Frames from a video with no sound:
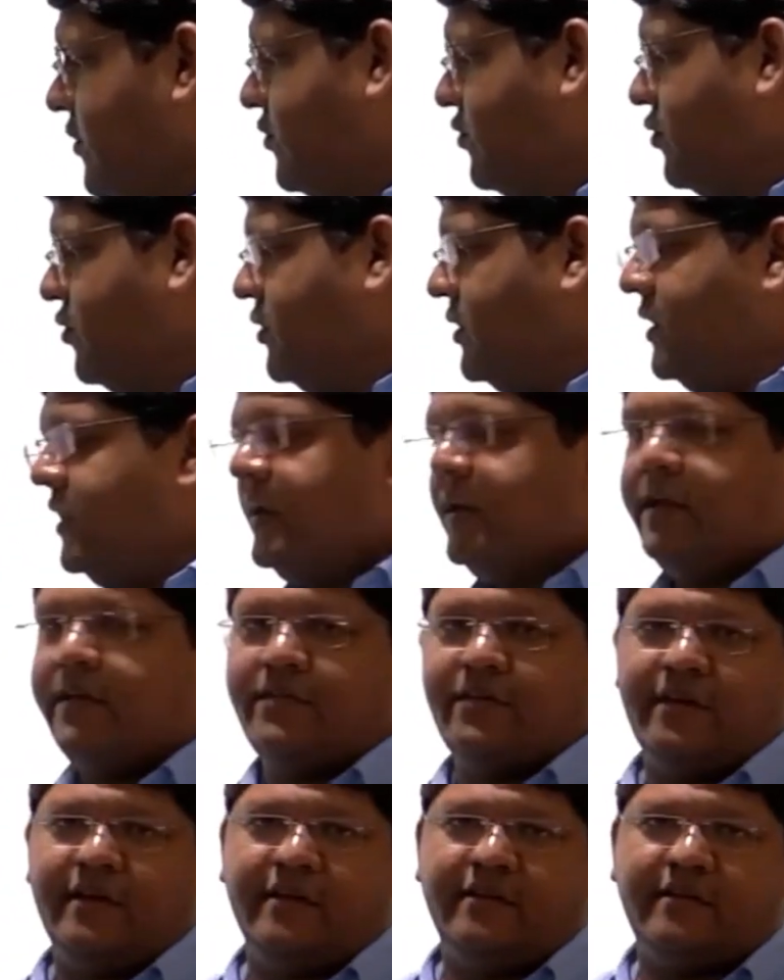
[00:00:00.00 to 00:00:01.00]
So the
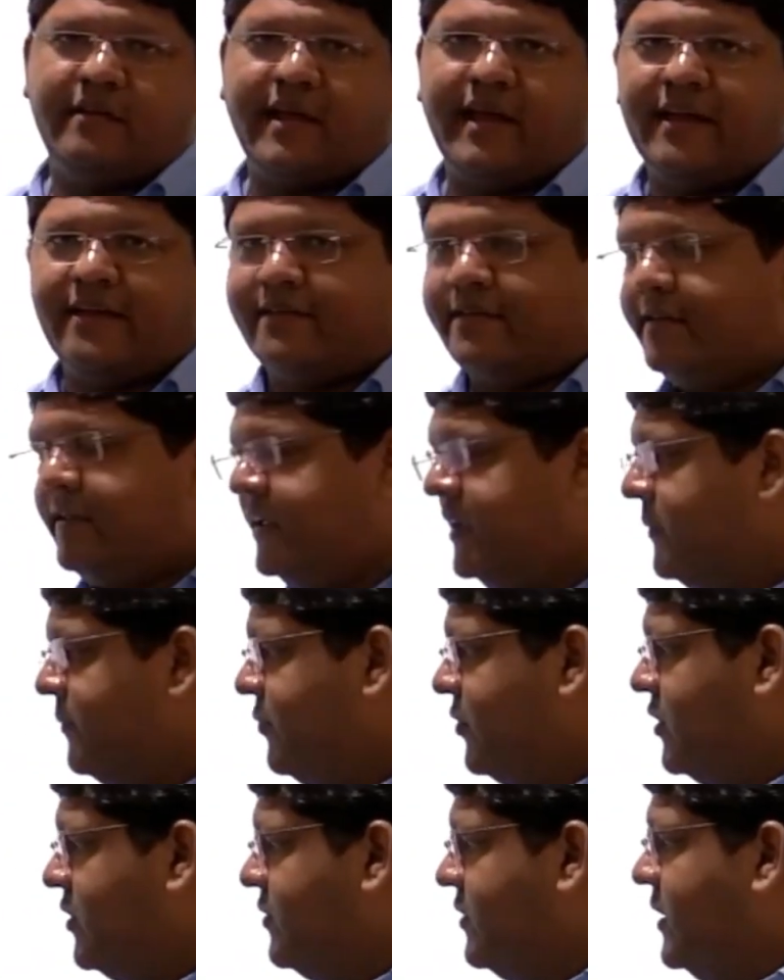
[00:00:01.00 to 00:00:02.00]
relation is
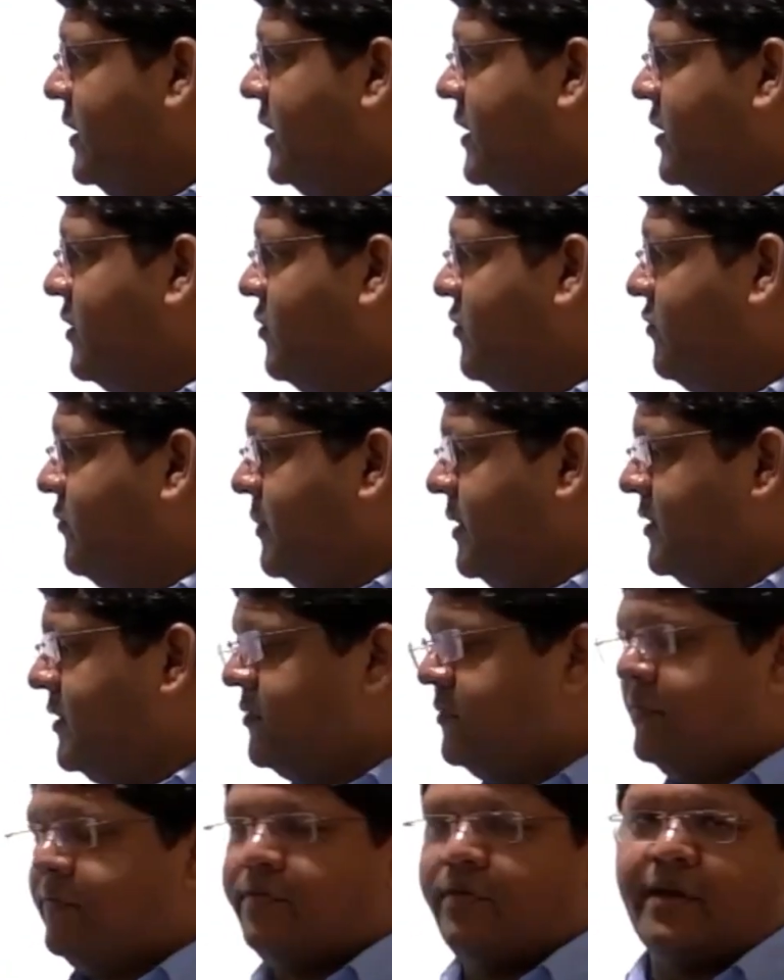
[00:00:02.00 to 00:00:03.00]
xcm, center of mass
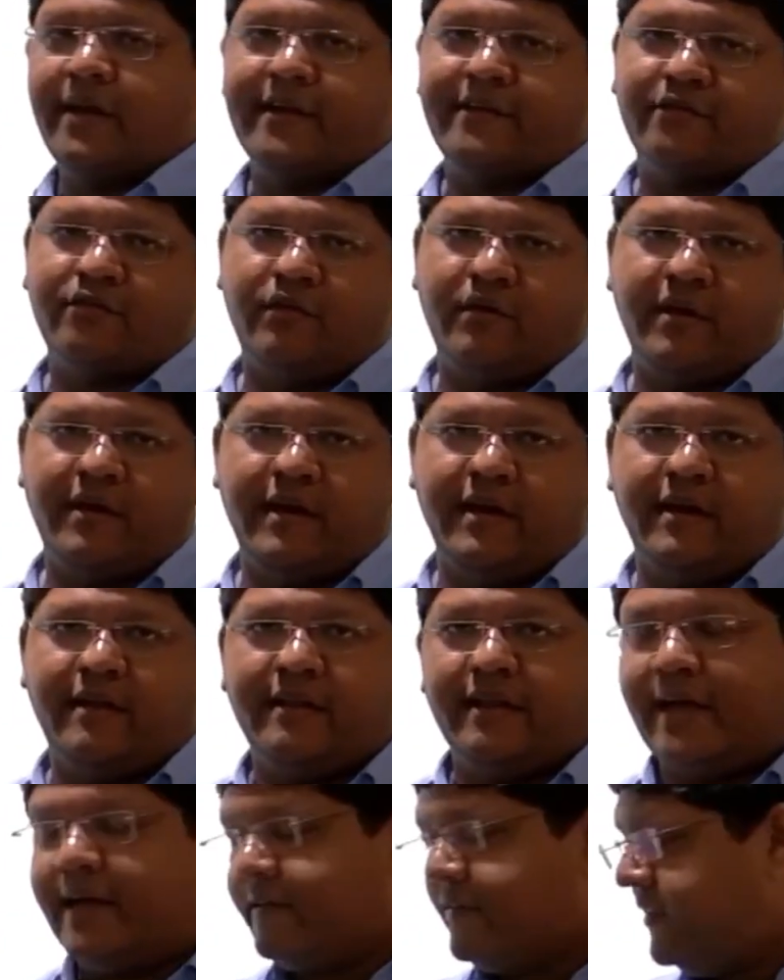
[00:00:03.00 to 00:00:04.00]
for x coordinate is
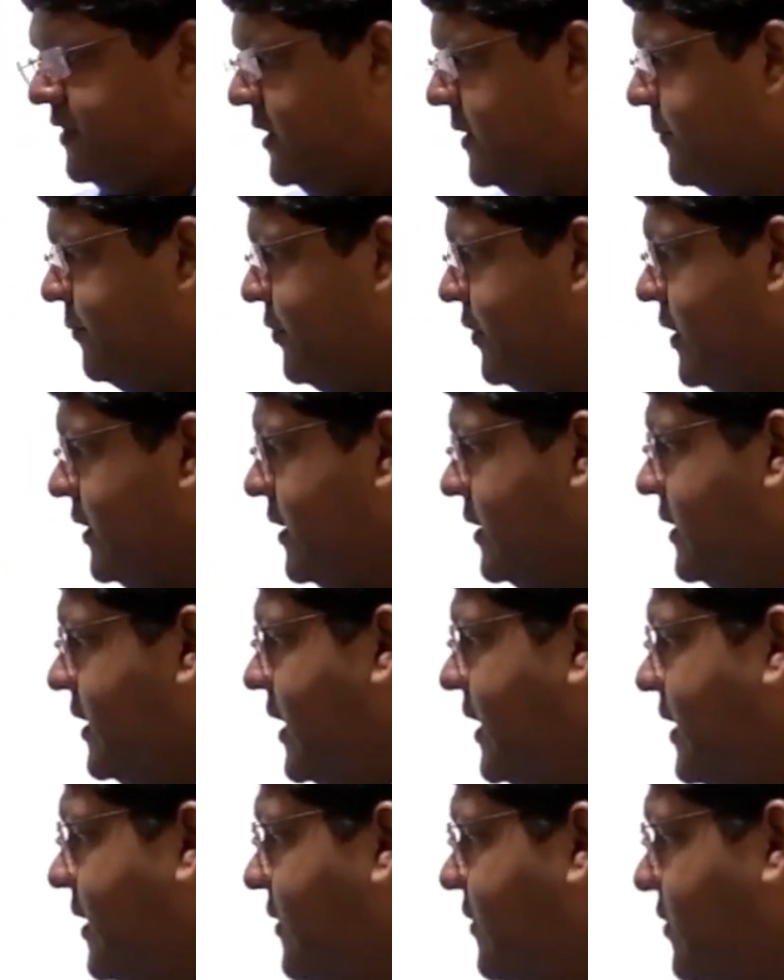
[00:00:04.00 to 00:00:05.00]
xcm,
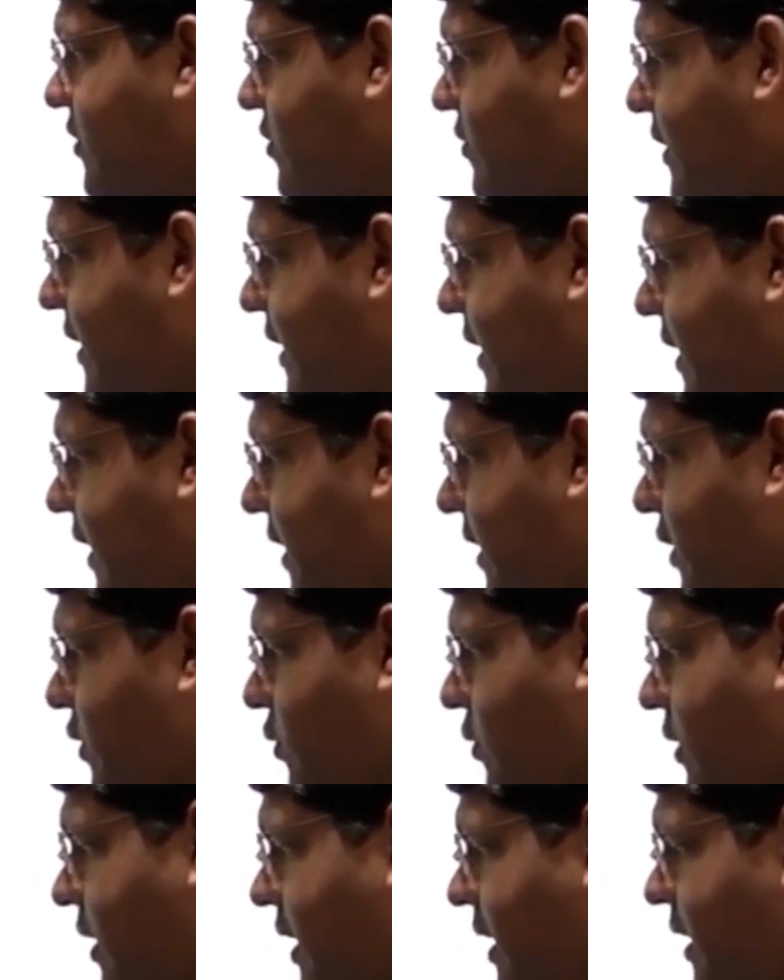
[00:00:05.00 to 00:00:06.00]
that is 20
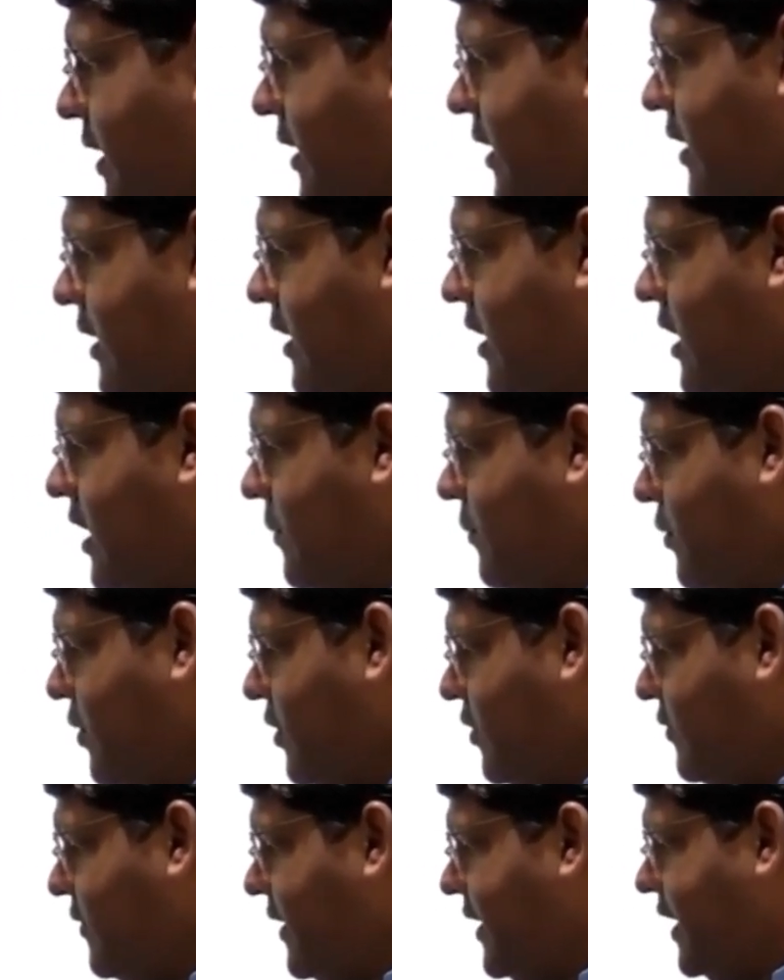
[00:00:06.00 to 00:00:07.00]
into 10
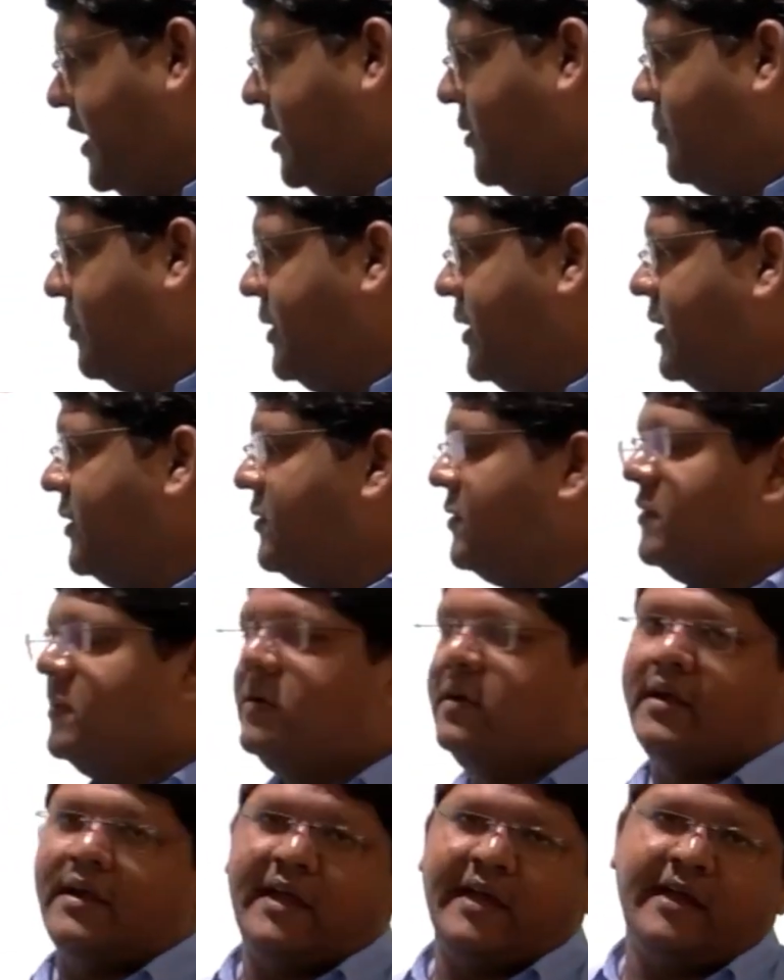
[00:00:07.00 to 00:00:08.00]
upon 20 plus
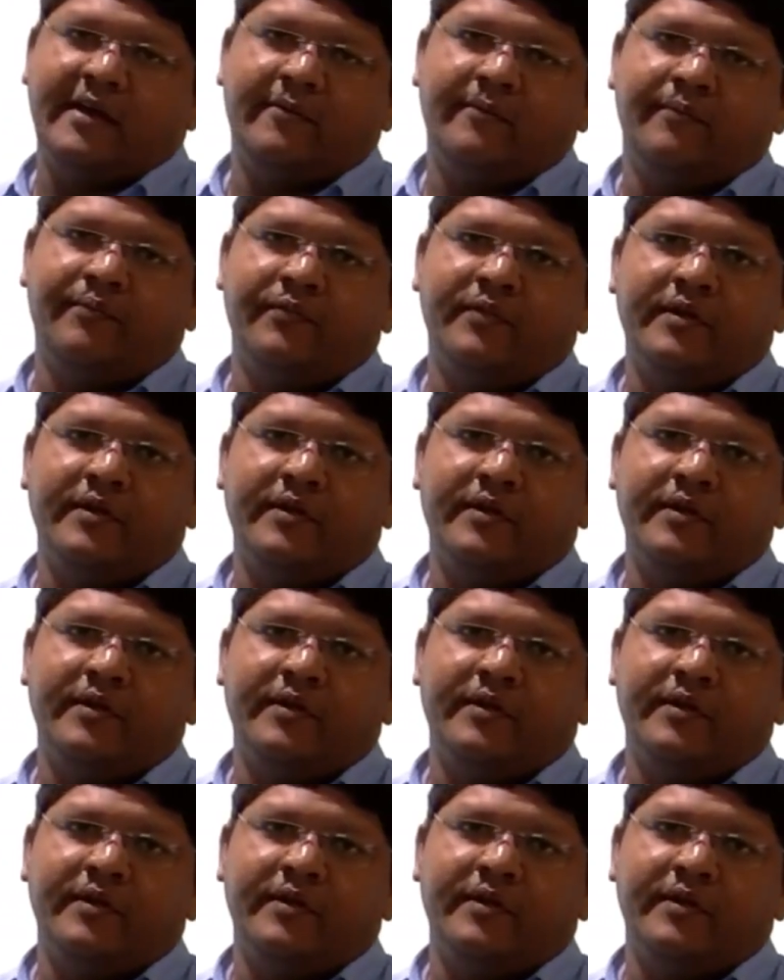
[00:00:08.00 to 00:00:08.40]
10.